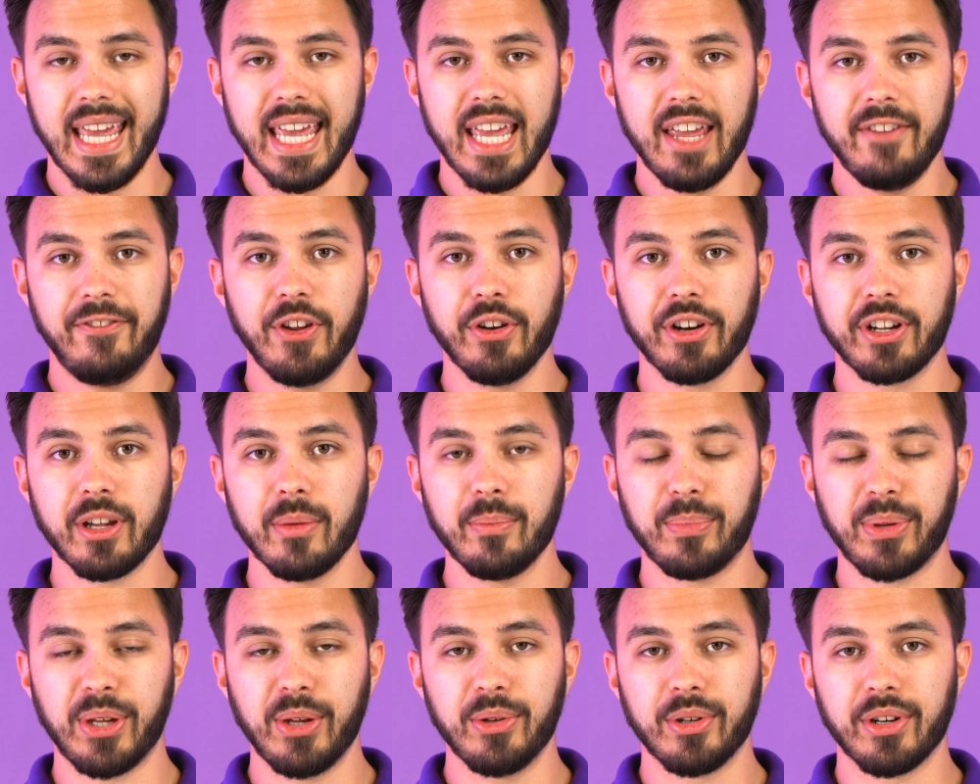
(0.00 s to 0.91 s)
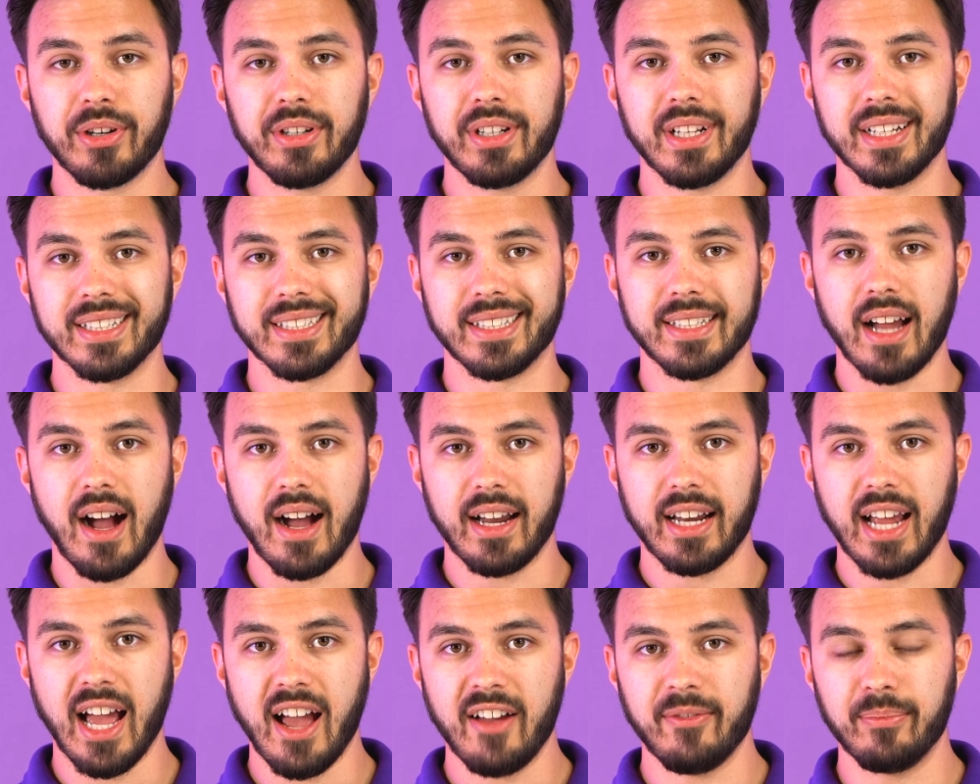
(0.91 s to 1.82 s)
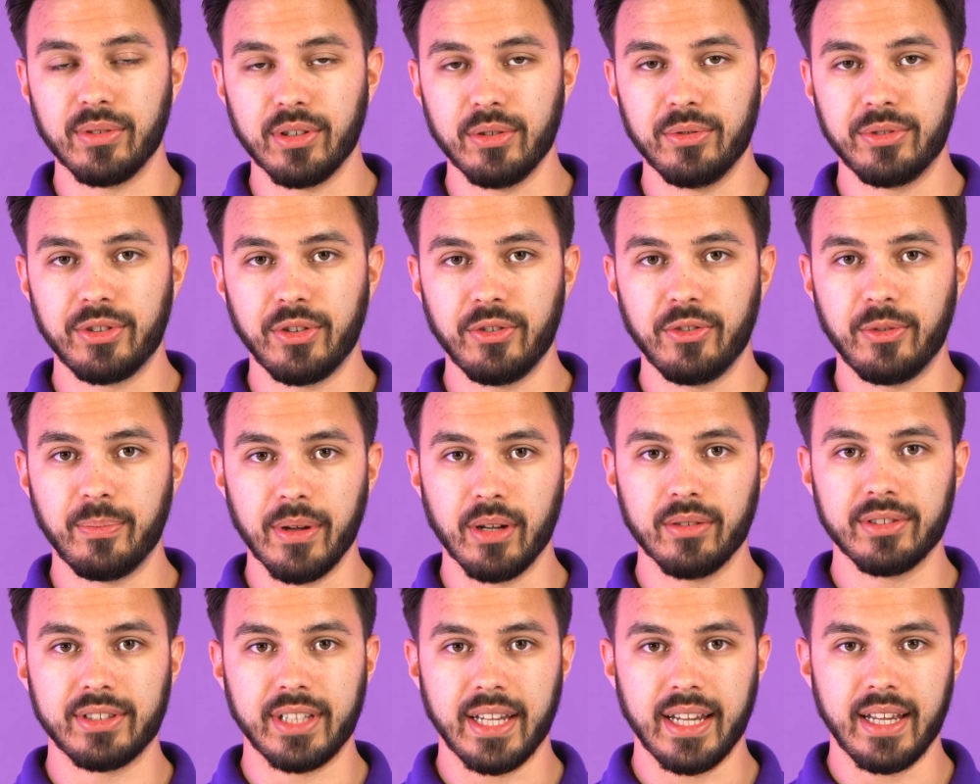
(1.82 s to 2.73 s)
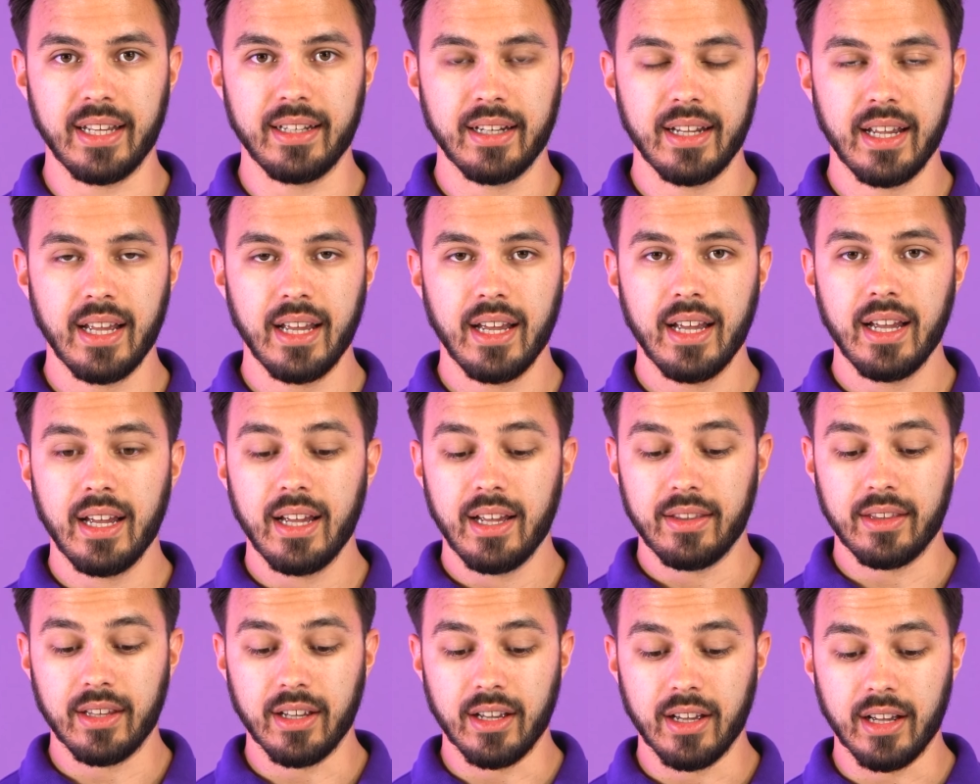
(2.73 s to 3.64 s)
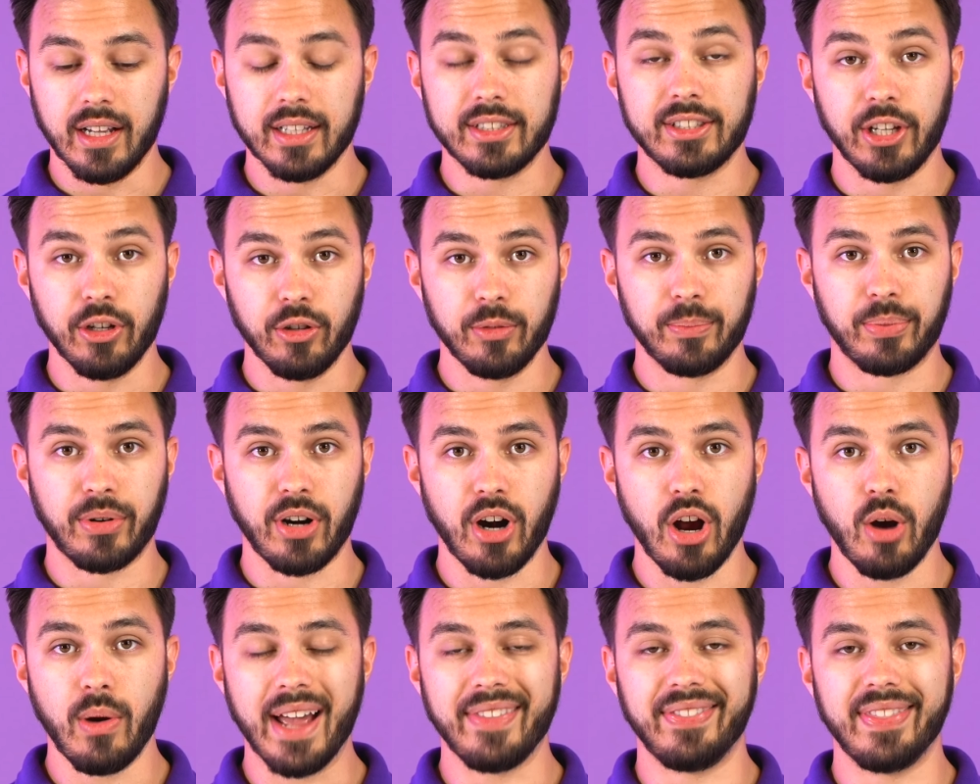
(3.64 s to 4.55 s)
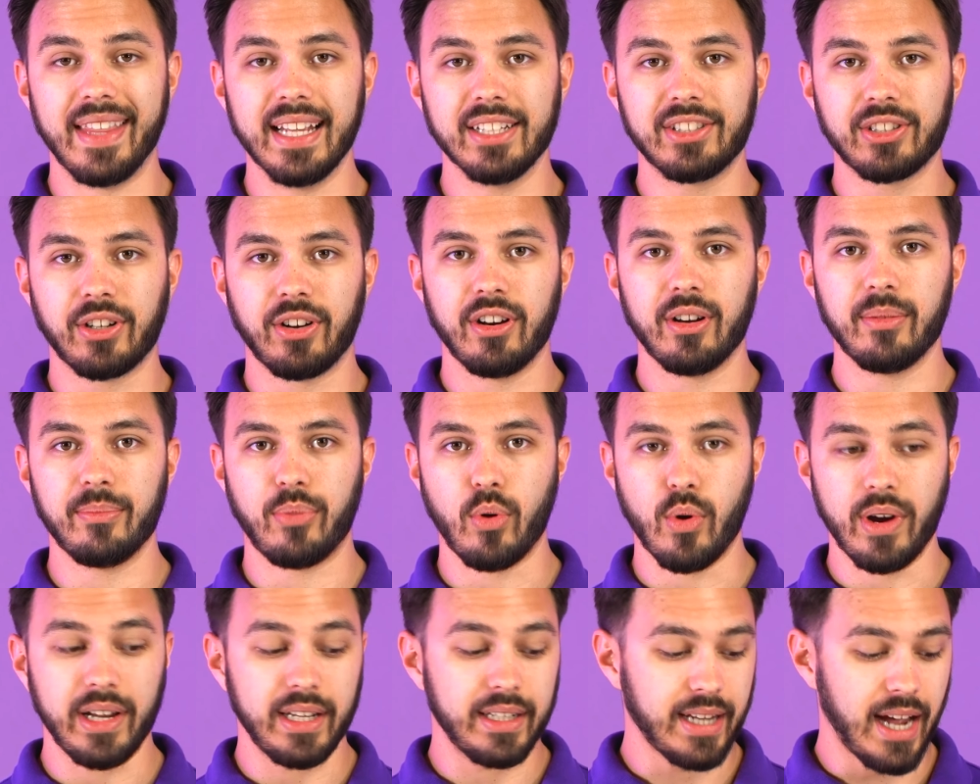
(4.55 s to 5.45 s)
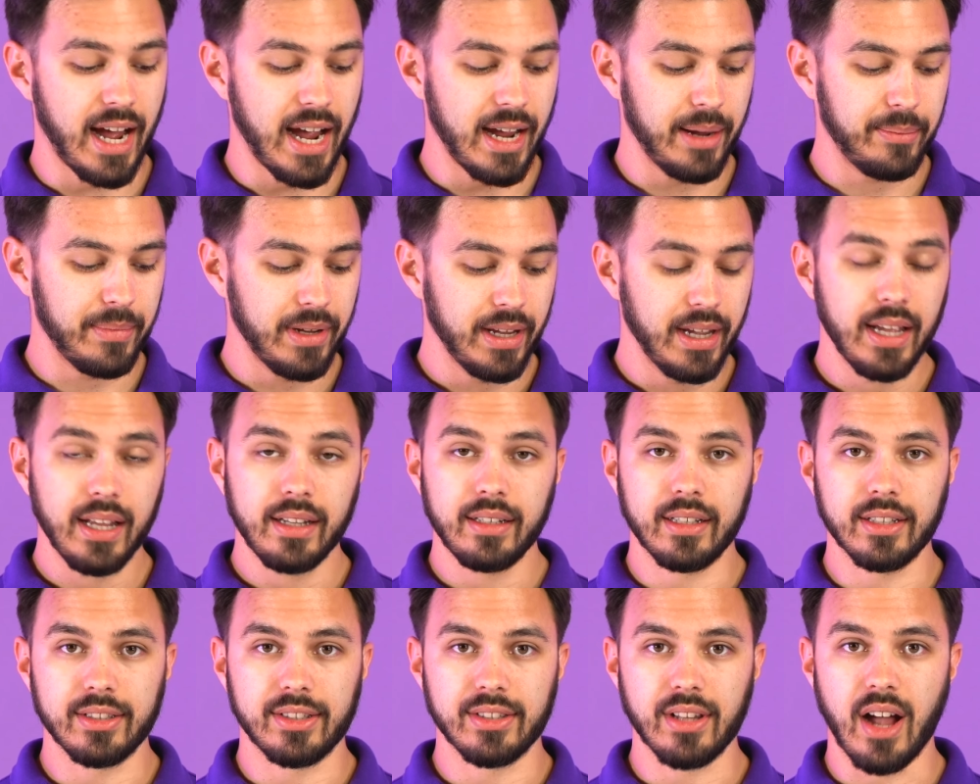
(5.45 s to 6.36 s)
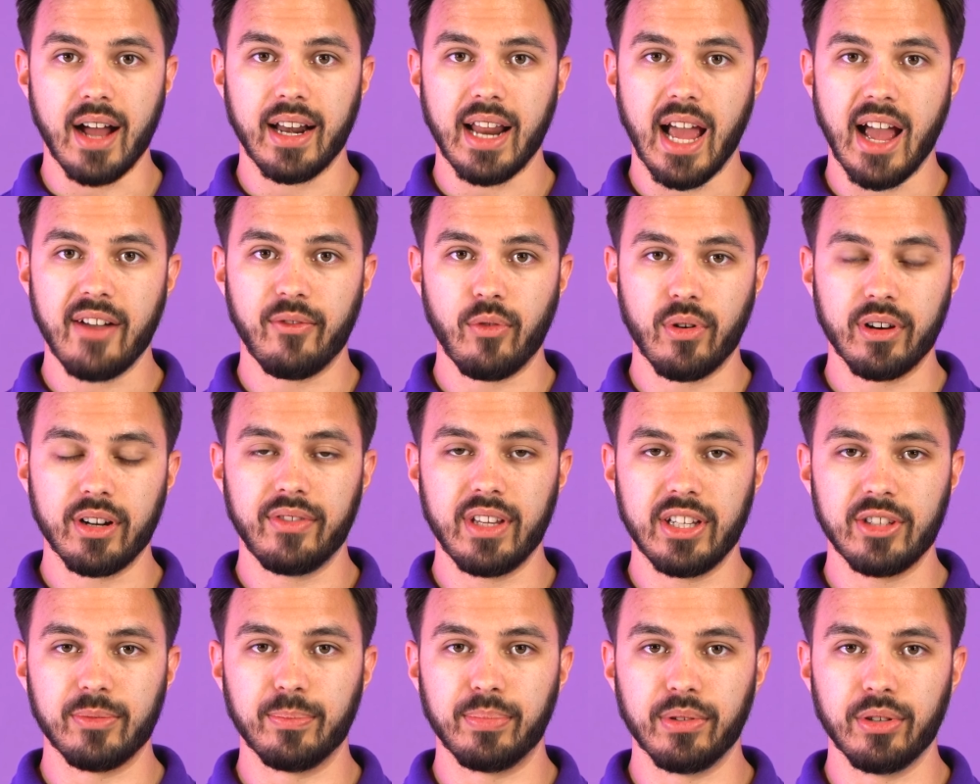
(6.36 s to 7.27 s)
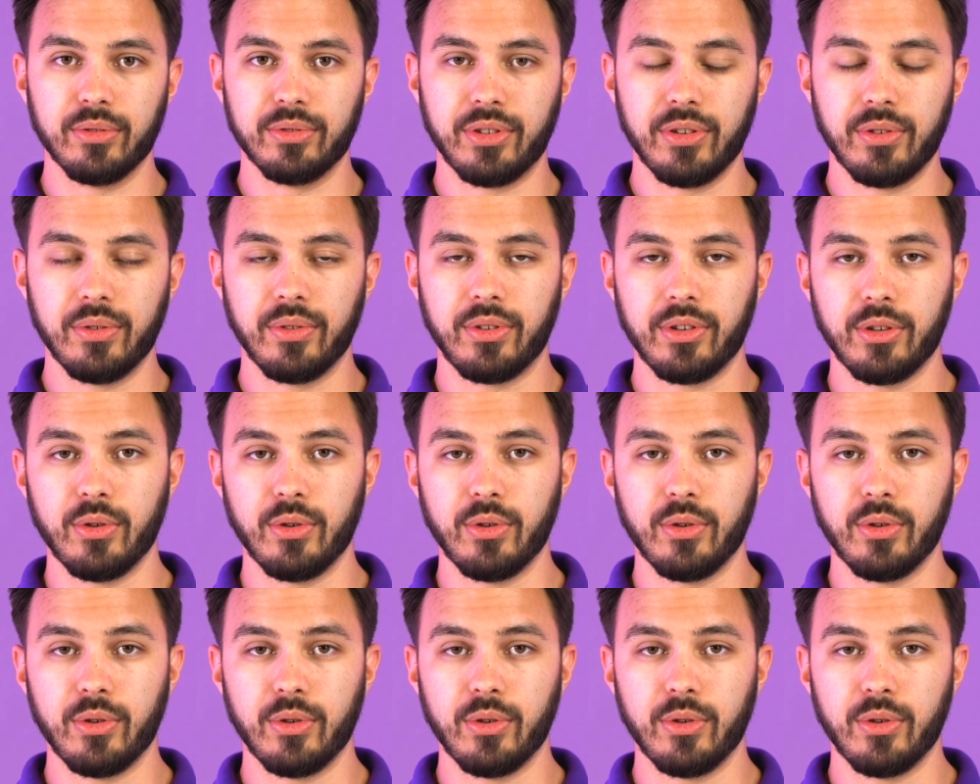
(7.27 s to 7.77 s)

If your computer does not have Bluetooth built in, the Tilde Pro at this current point in time does not have one of these Bluetooth